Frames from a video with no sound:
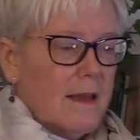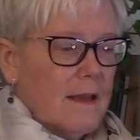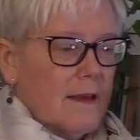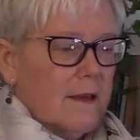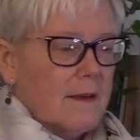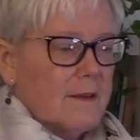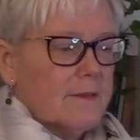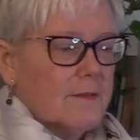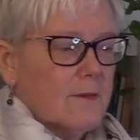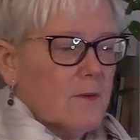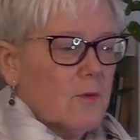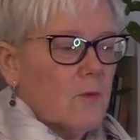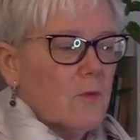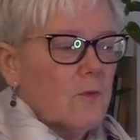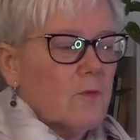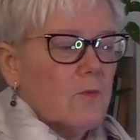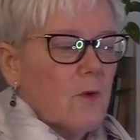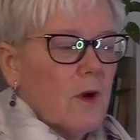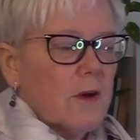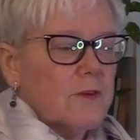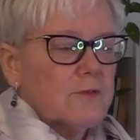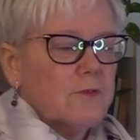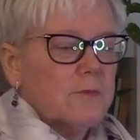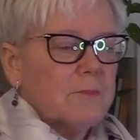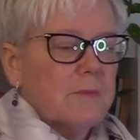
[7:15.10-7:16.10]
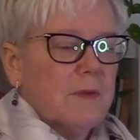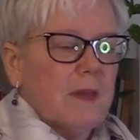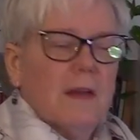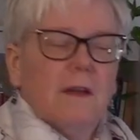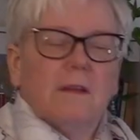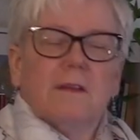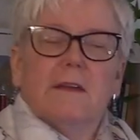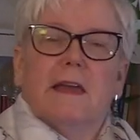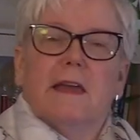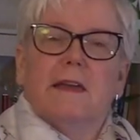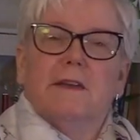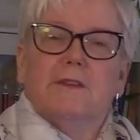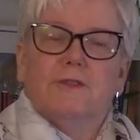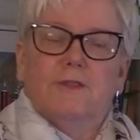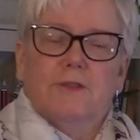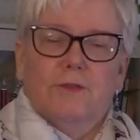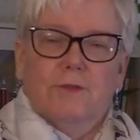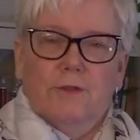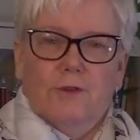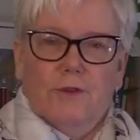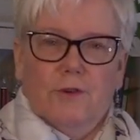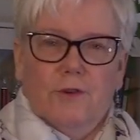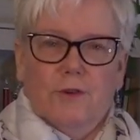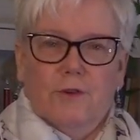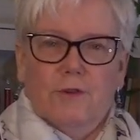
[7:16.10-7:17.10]
So Roger Pielke
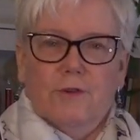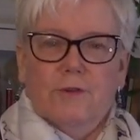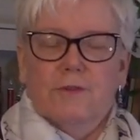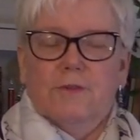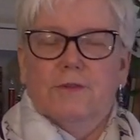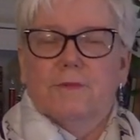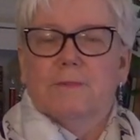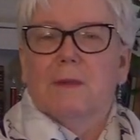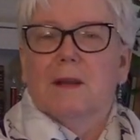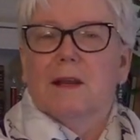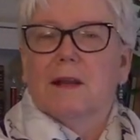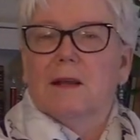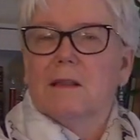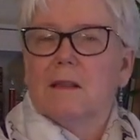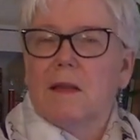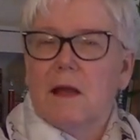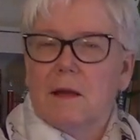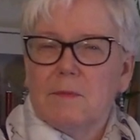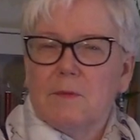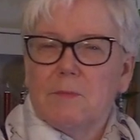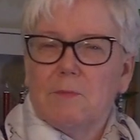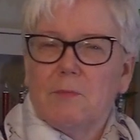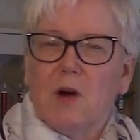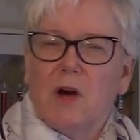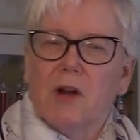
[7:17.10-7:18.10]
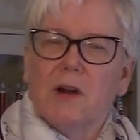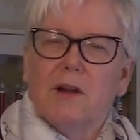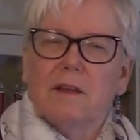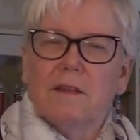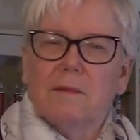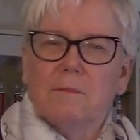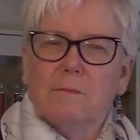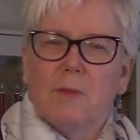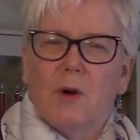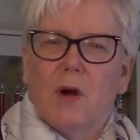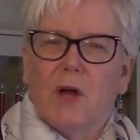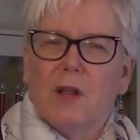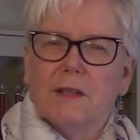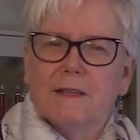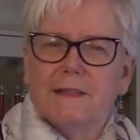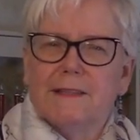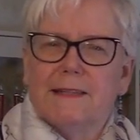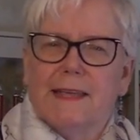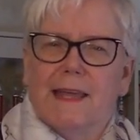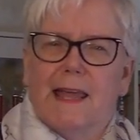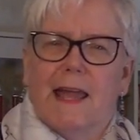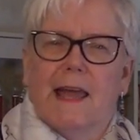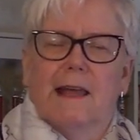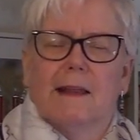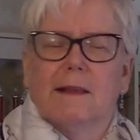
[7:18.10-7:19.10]
Jr., who's been a climate
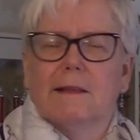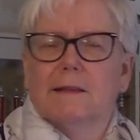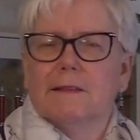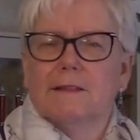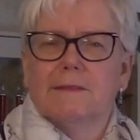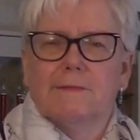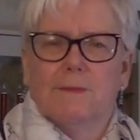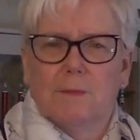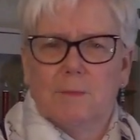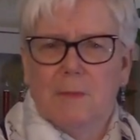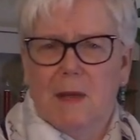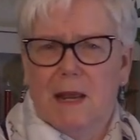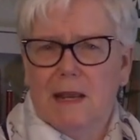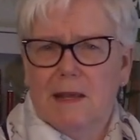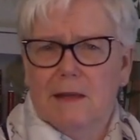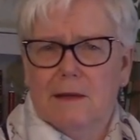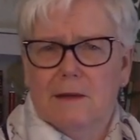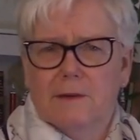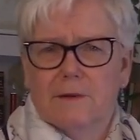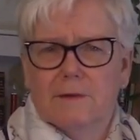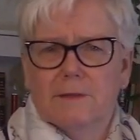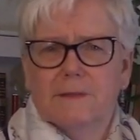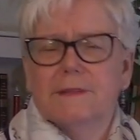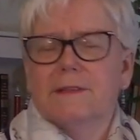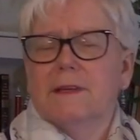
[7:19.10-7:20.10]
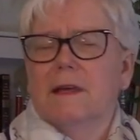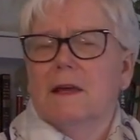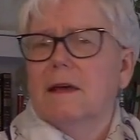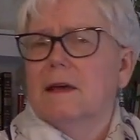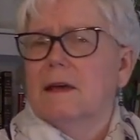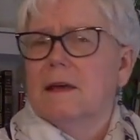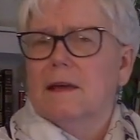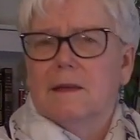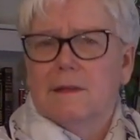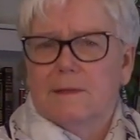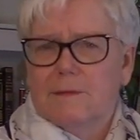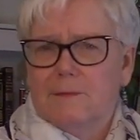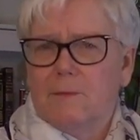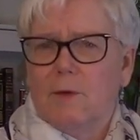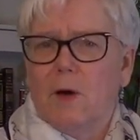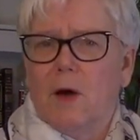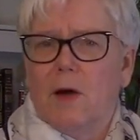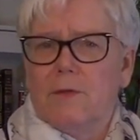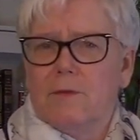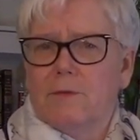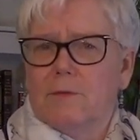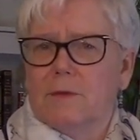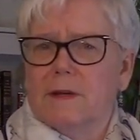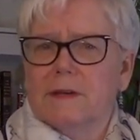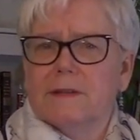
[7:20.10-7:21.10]
policy analyst for many years, his
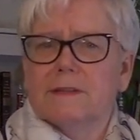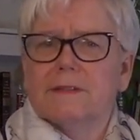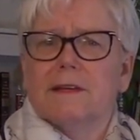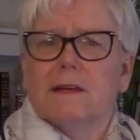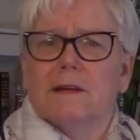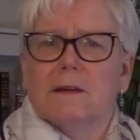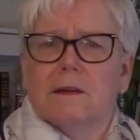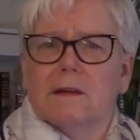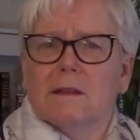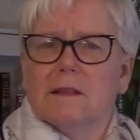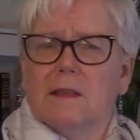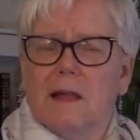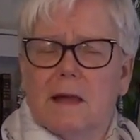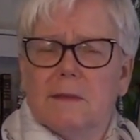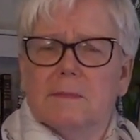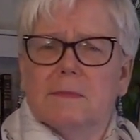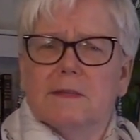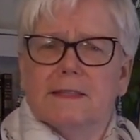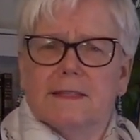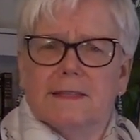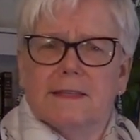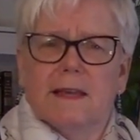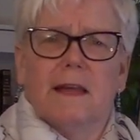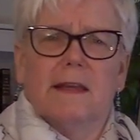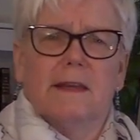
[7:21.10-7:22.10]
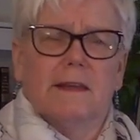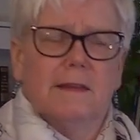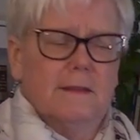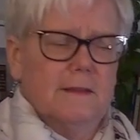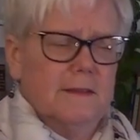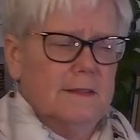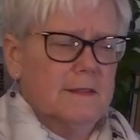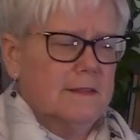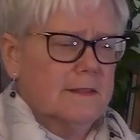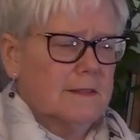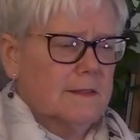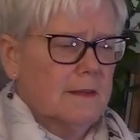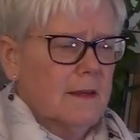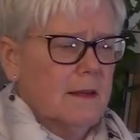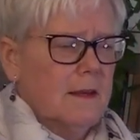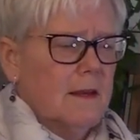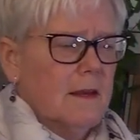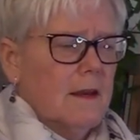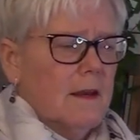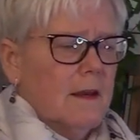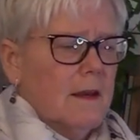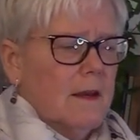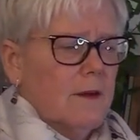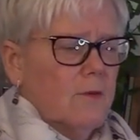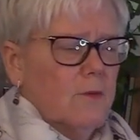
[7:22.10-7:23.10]
father is a climate scientist
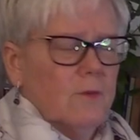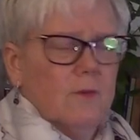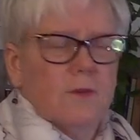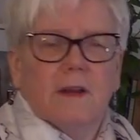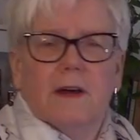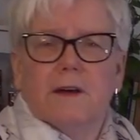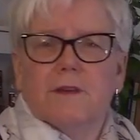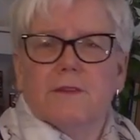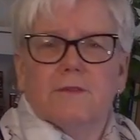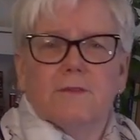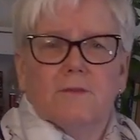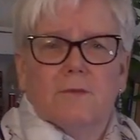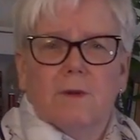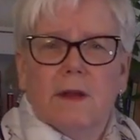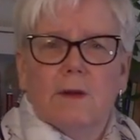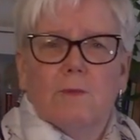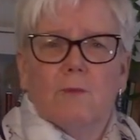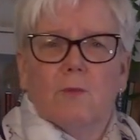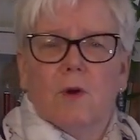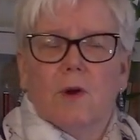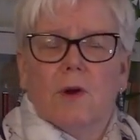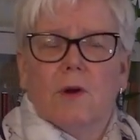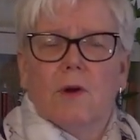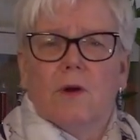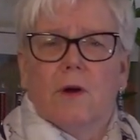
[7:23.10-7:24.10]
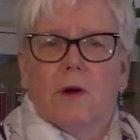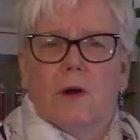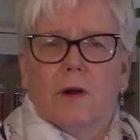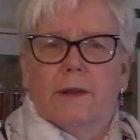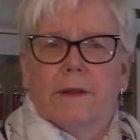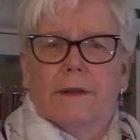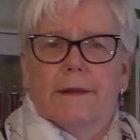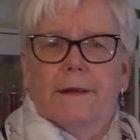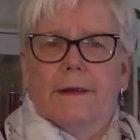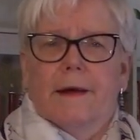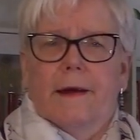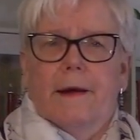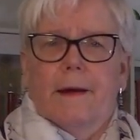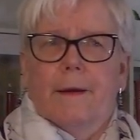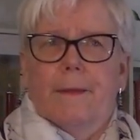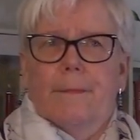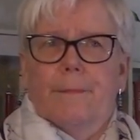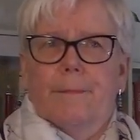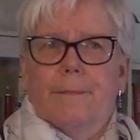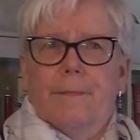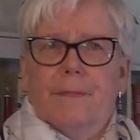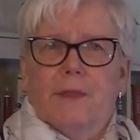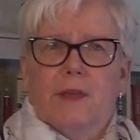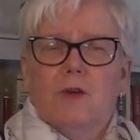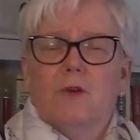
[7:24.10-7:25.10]
who does great work
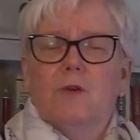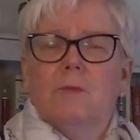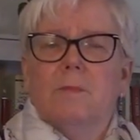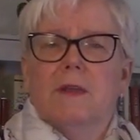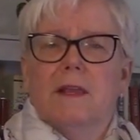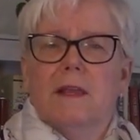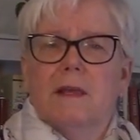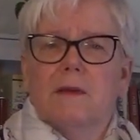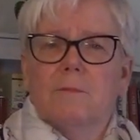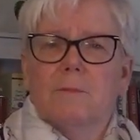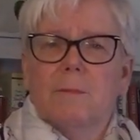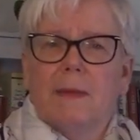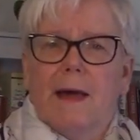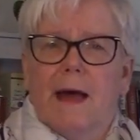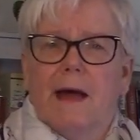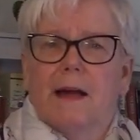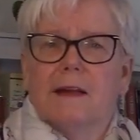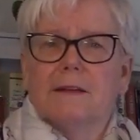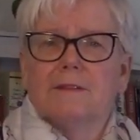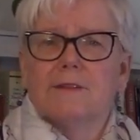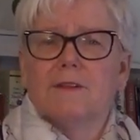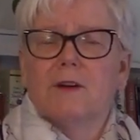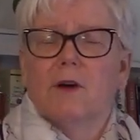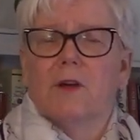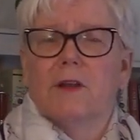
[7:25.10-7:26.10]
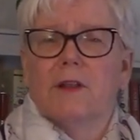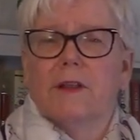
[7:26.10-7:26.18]
on human impacts on